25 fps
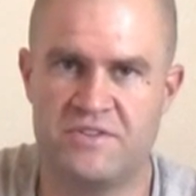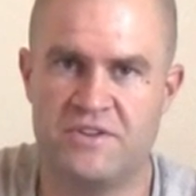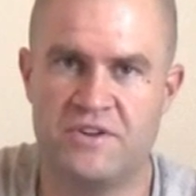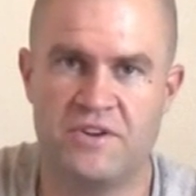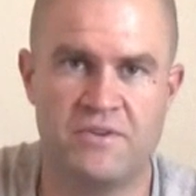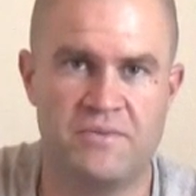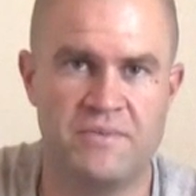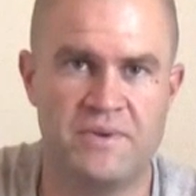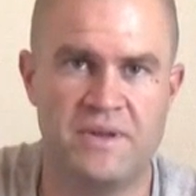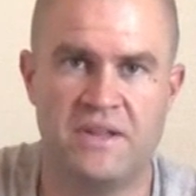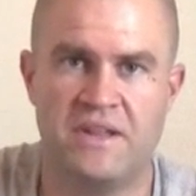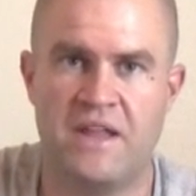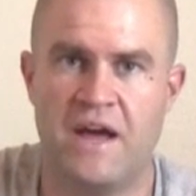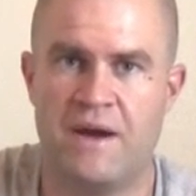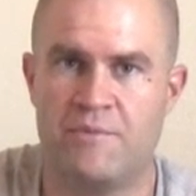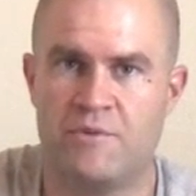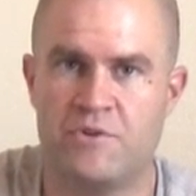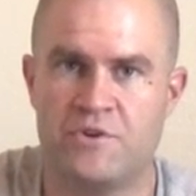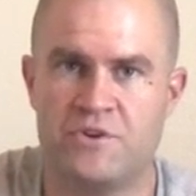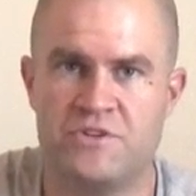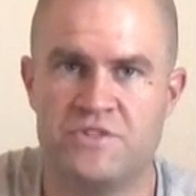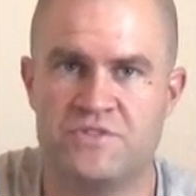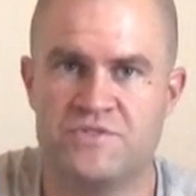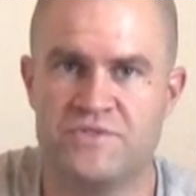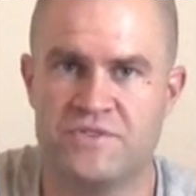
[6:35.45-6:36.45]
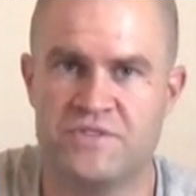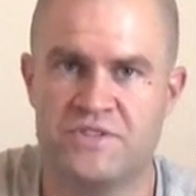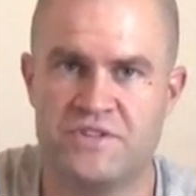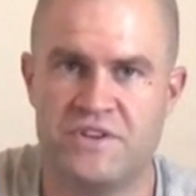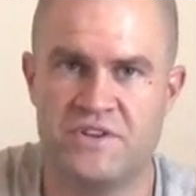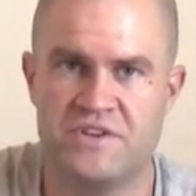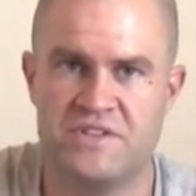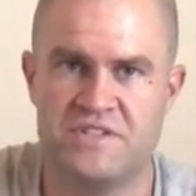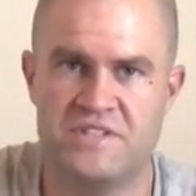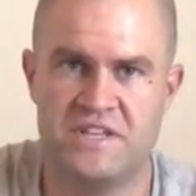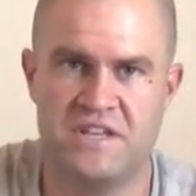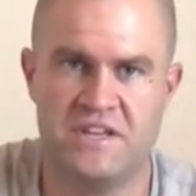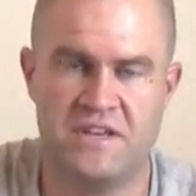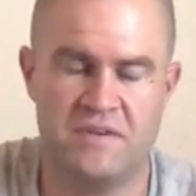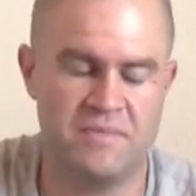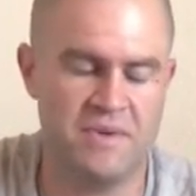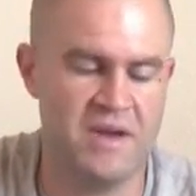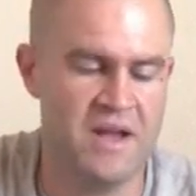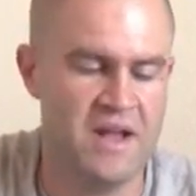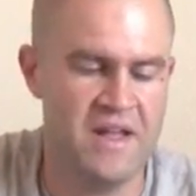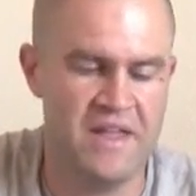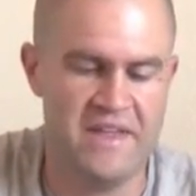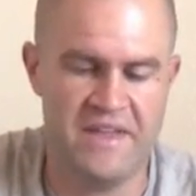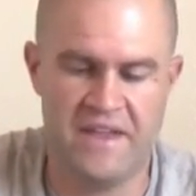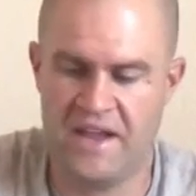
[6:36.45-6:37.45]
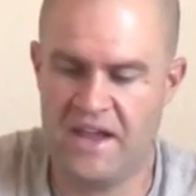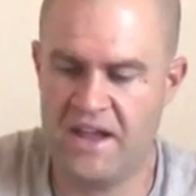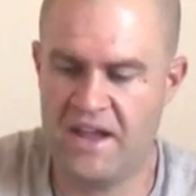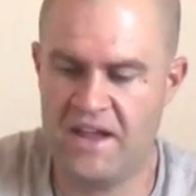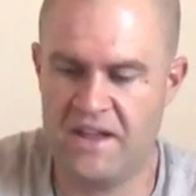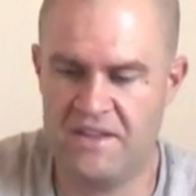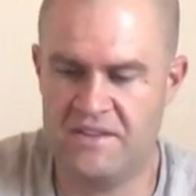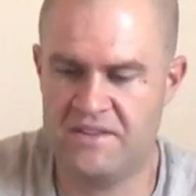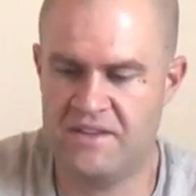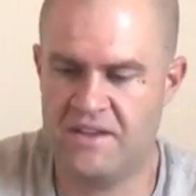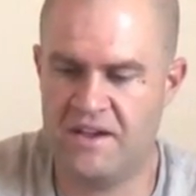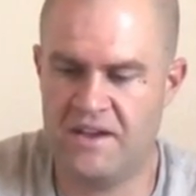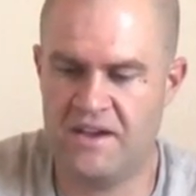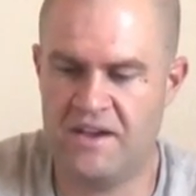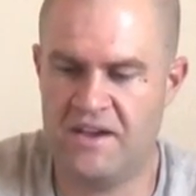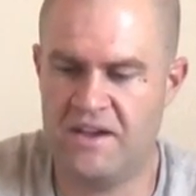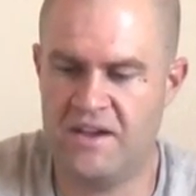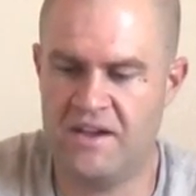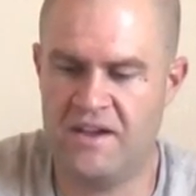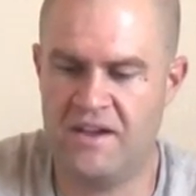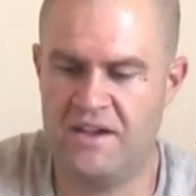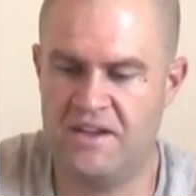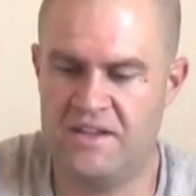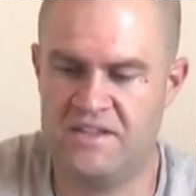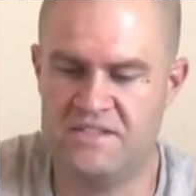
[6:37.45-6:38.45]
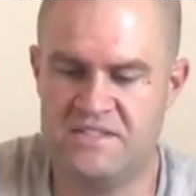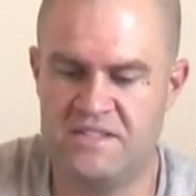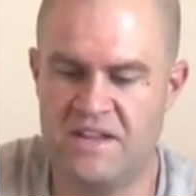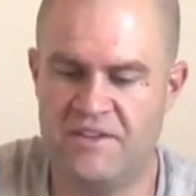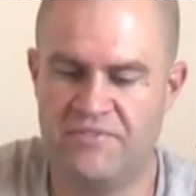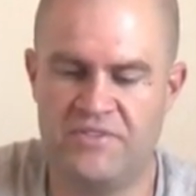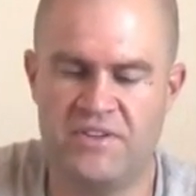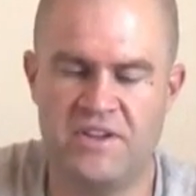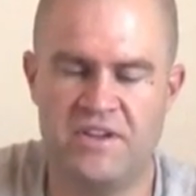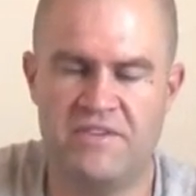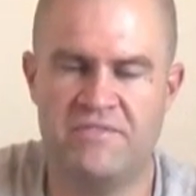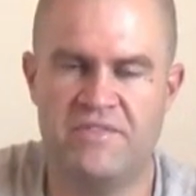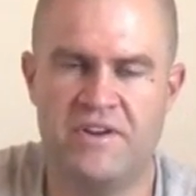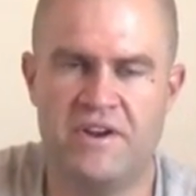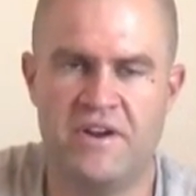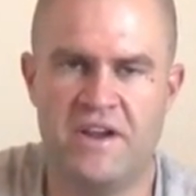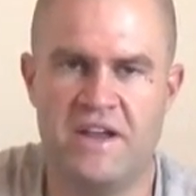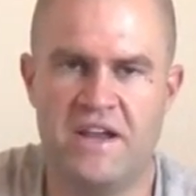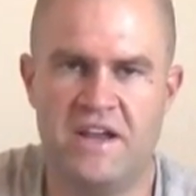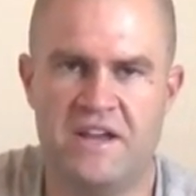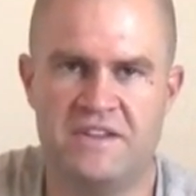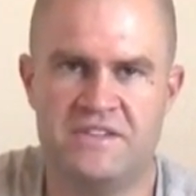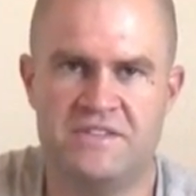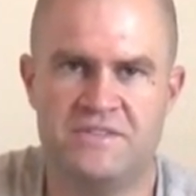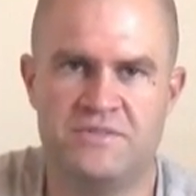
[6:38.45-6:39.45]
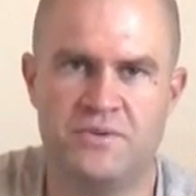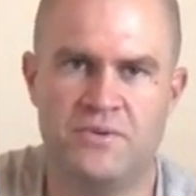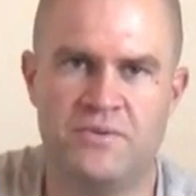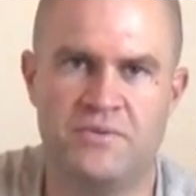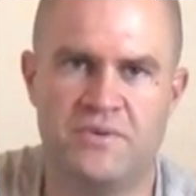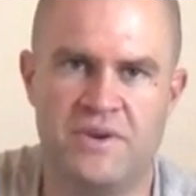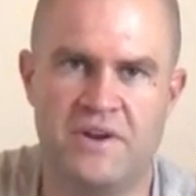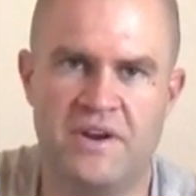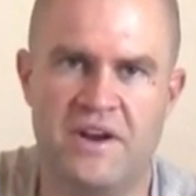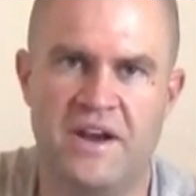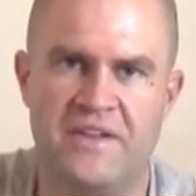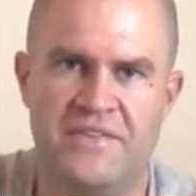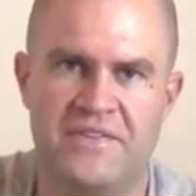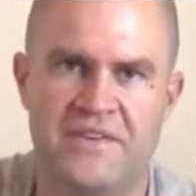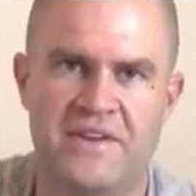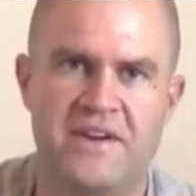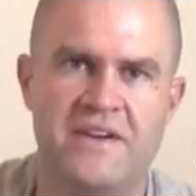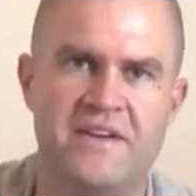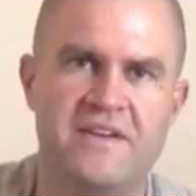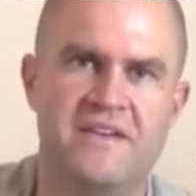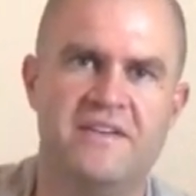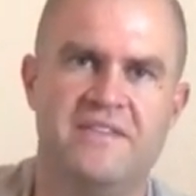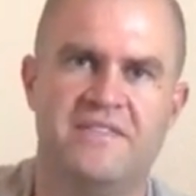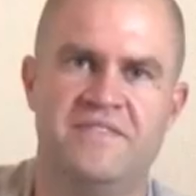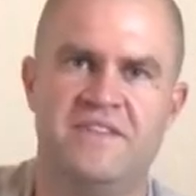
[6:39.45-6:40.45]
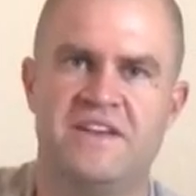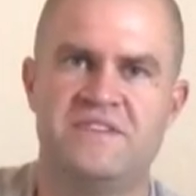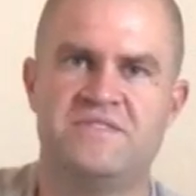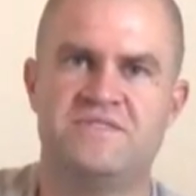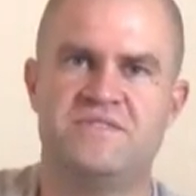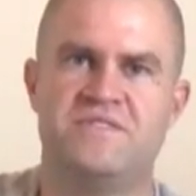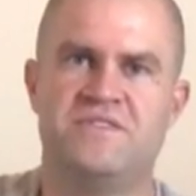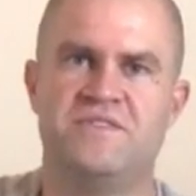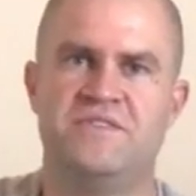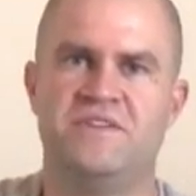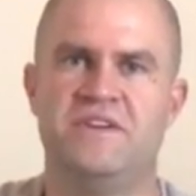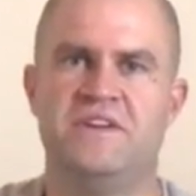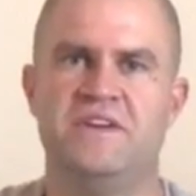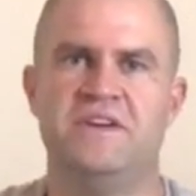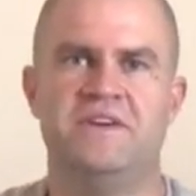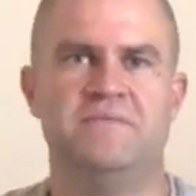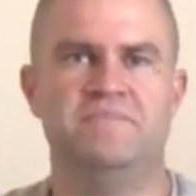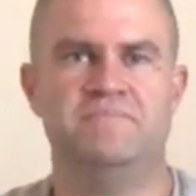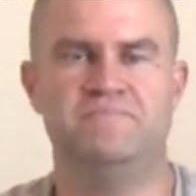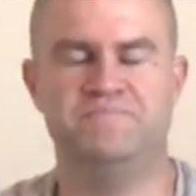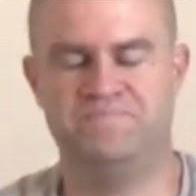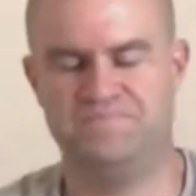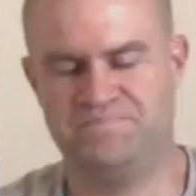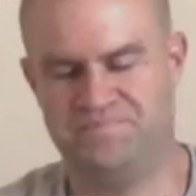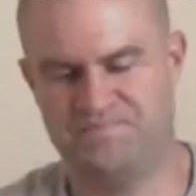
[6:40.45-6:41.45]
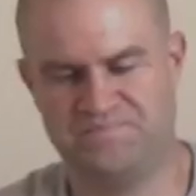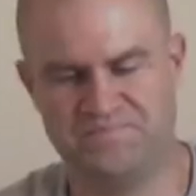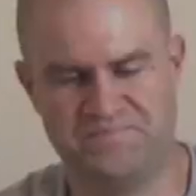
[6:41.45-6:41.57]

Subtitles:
You're going to be a lot more useful to your team, and it's definitely a very handy tool when you're out there. Thanks for tuning in.